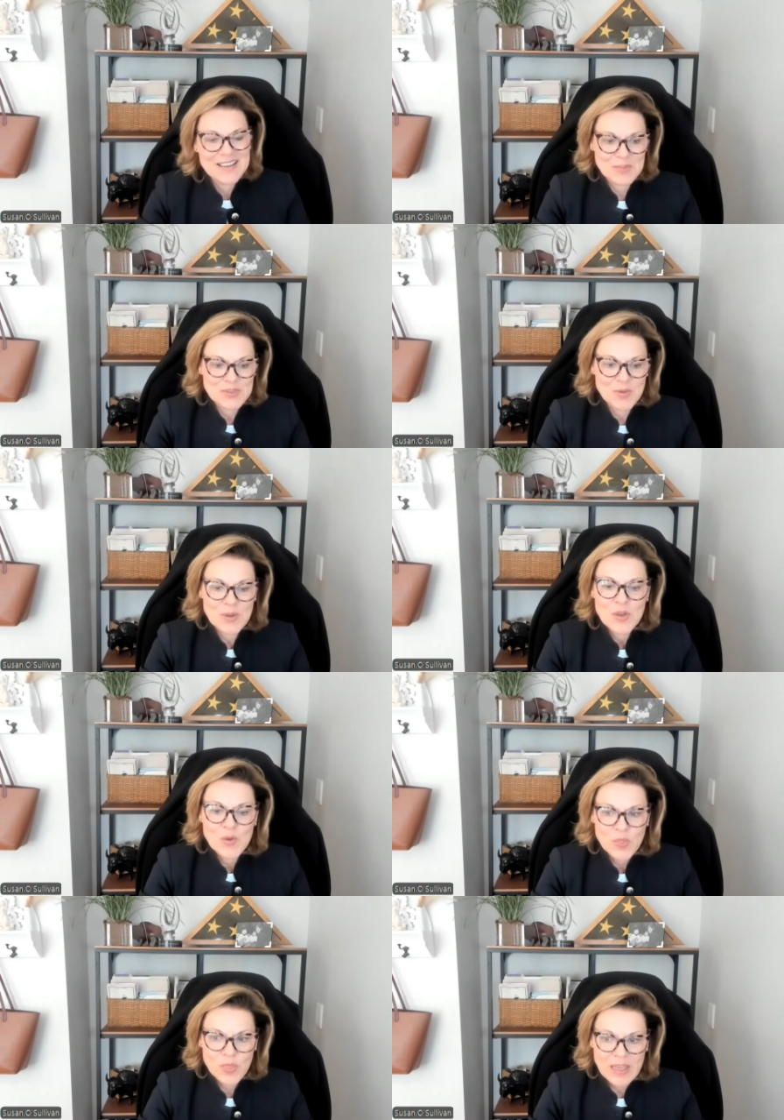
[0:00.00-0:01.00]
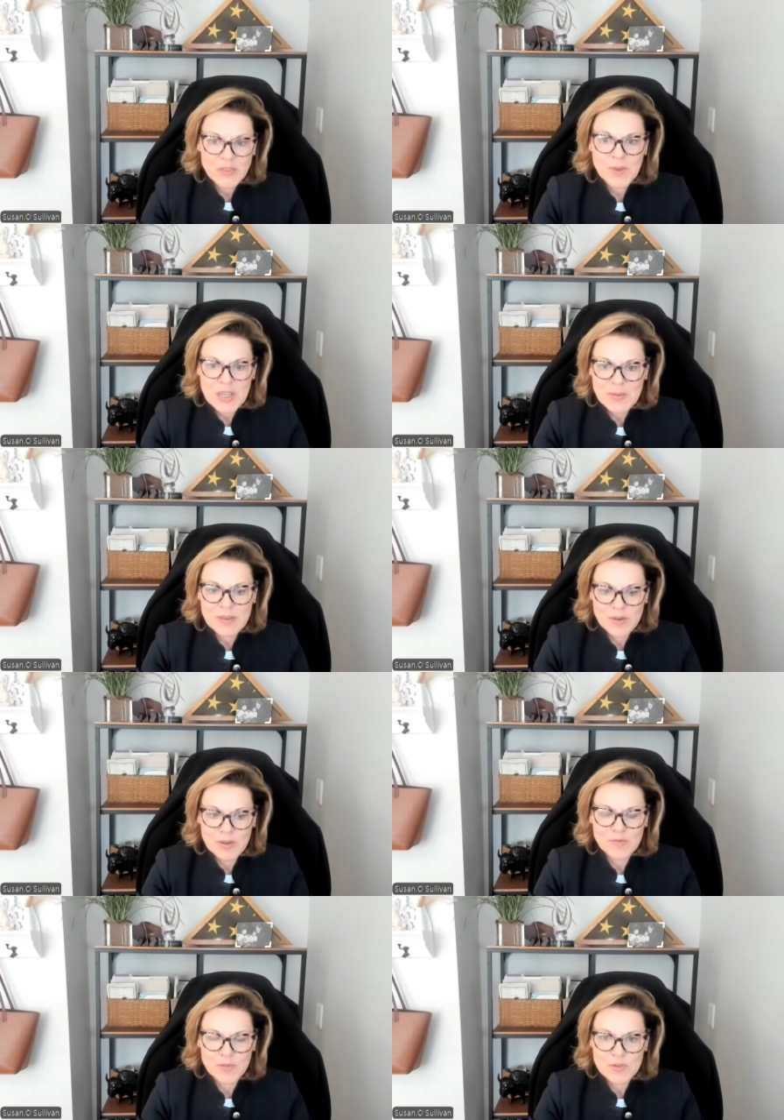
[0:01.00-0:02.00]
So that's probably my
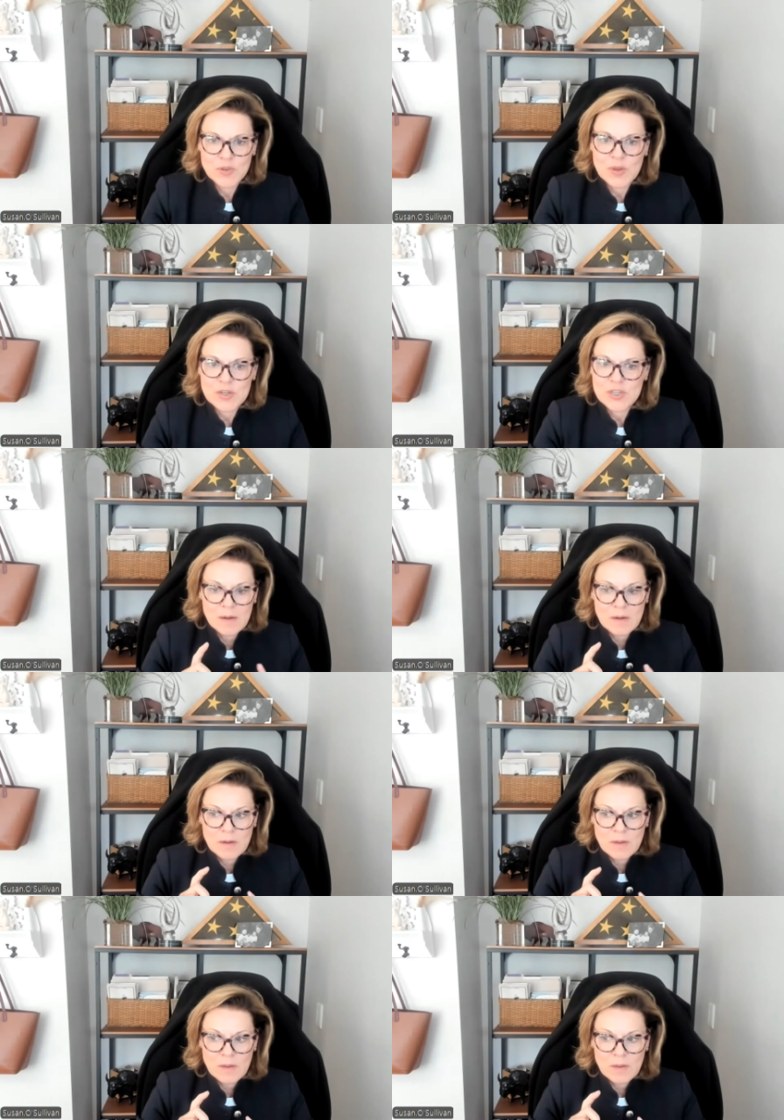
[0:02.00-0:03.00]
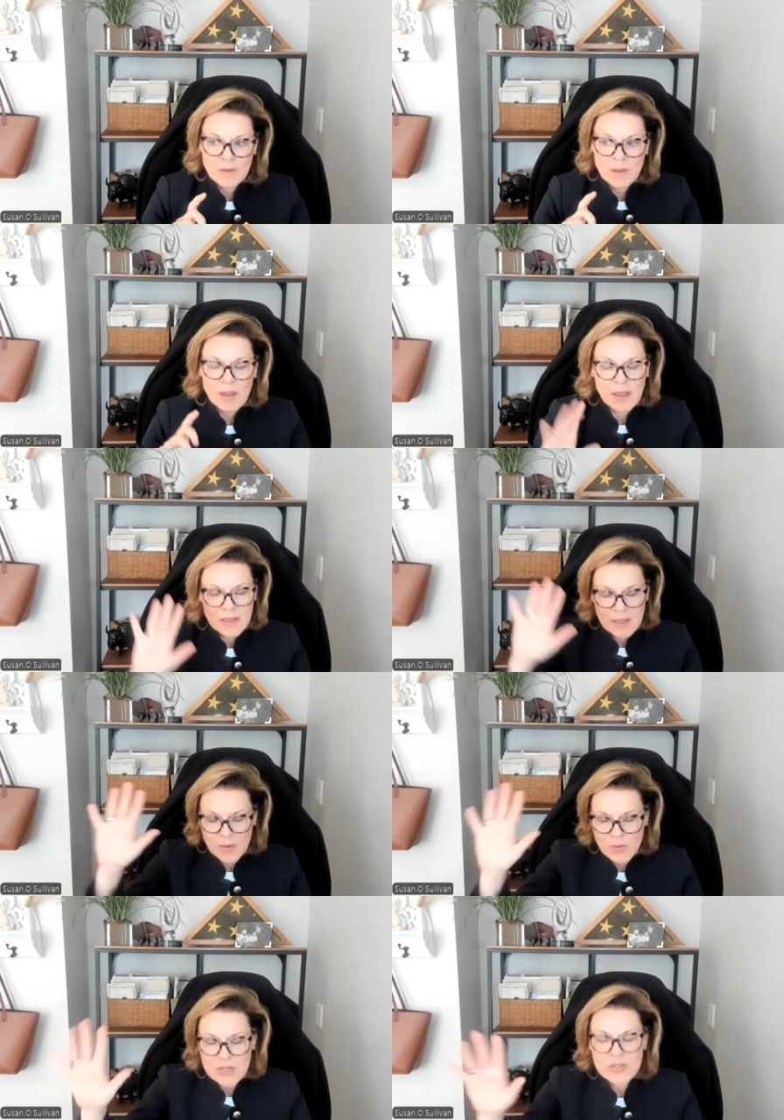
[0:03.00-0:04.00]
very first question
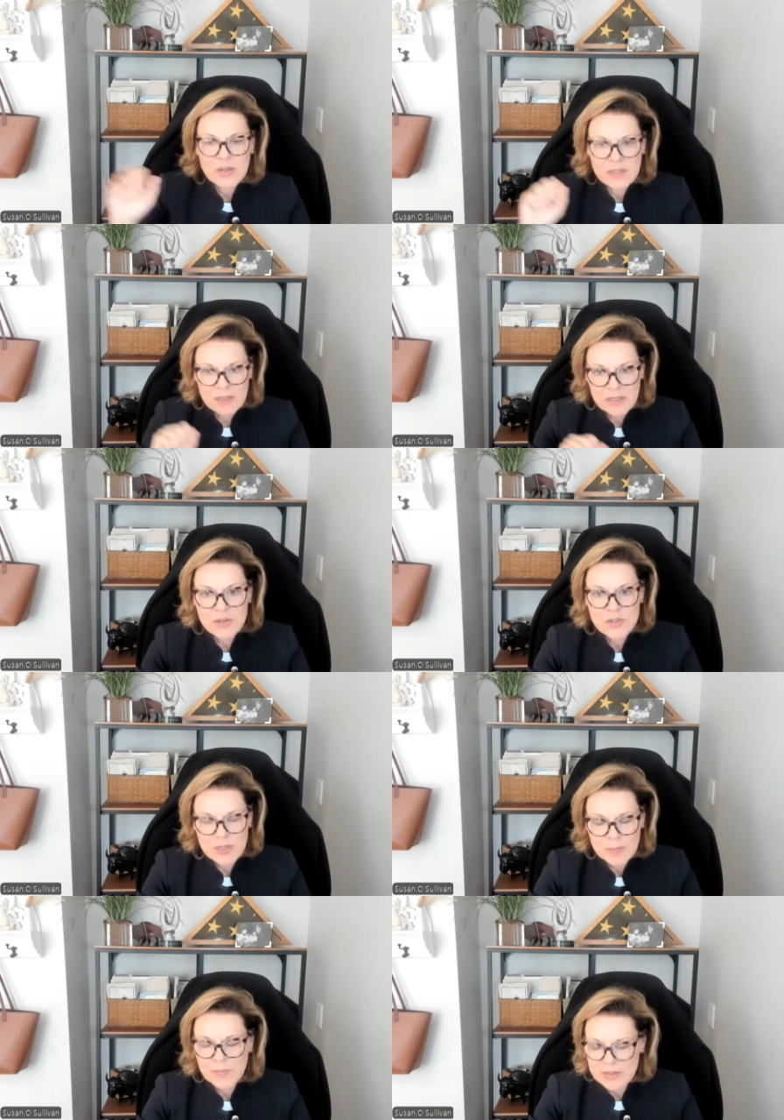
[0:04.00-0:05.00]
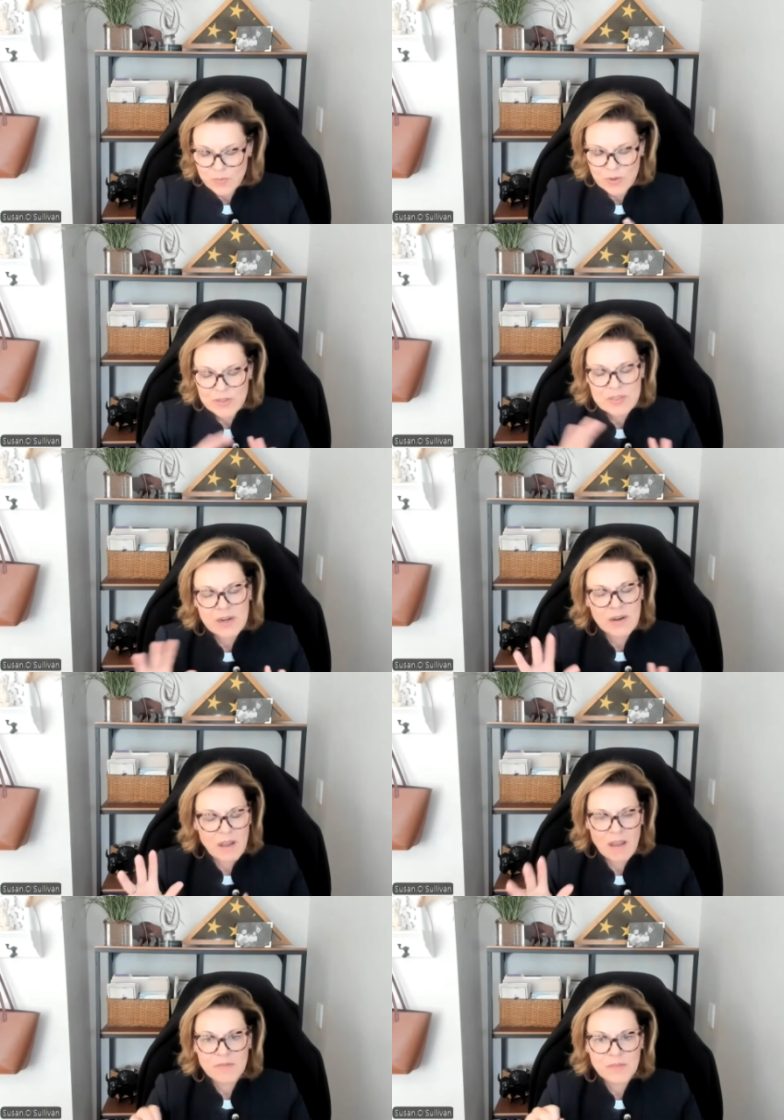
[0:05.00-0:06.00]
I want to talk to the leadership. That's where I start
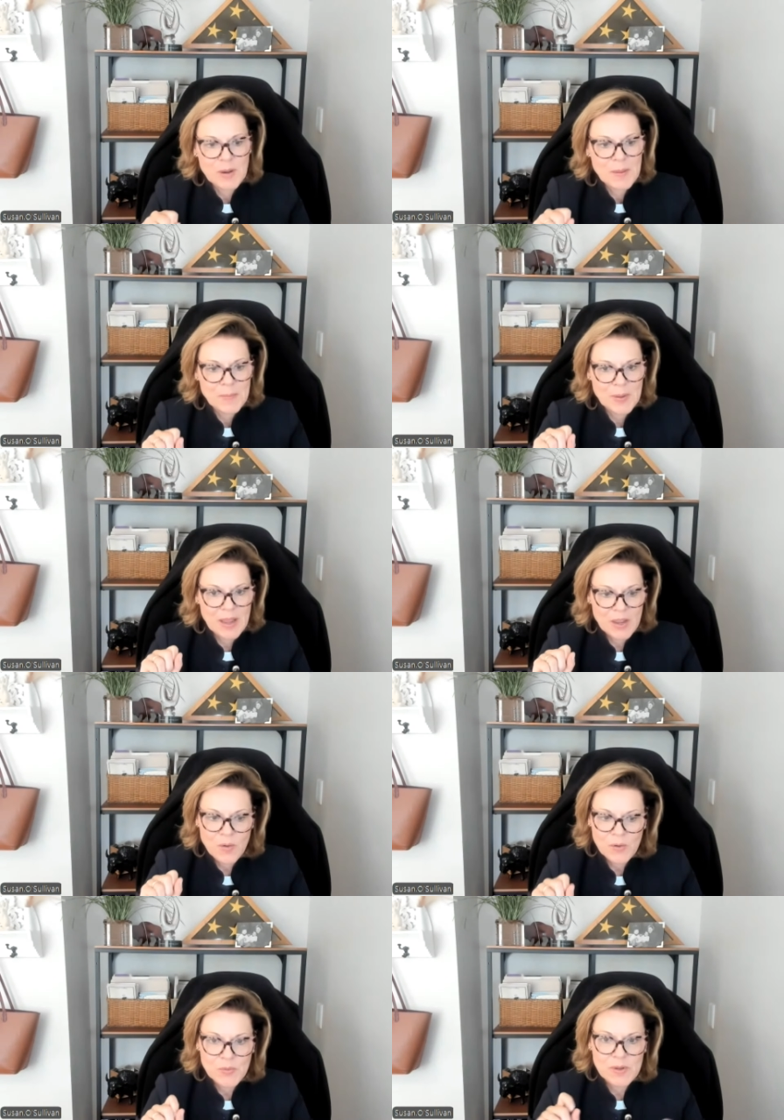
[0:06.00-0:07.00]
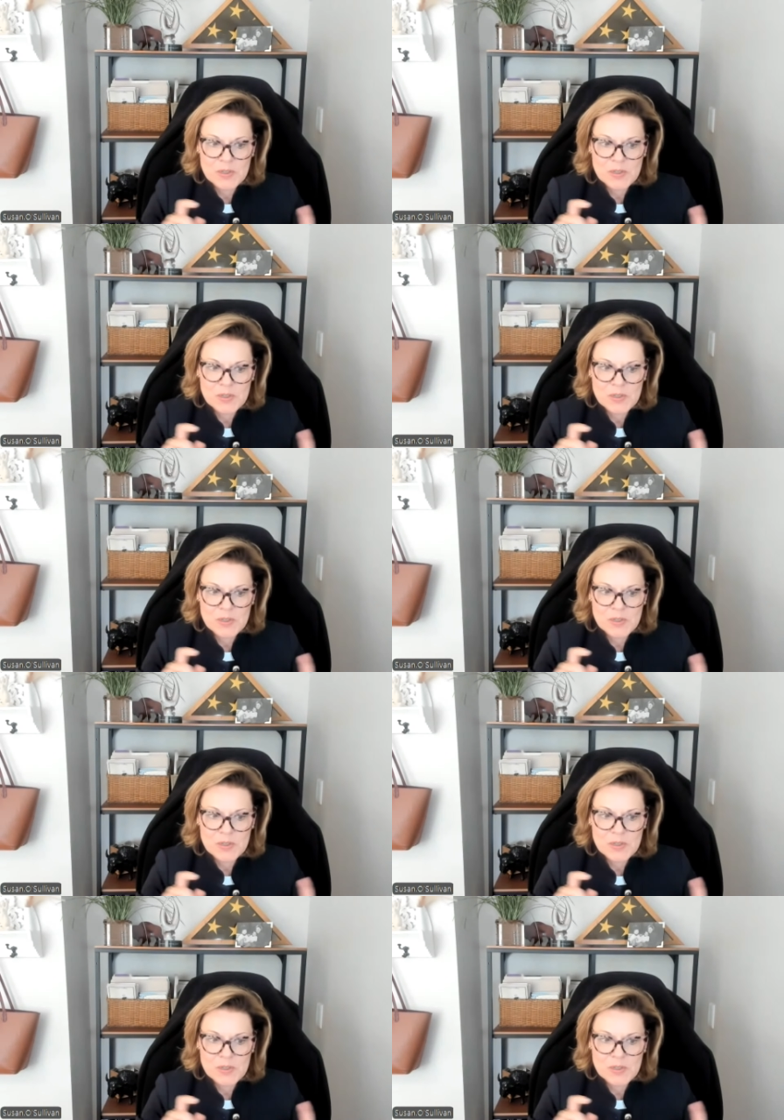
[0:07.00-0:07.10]
off. But I always want to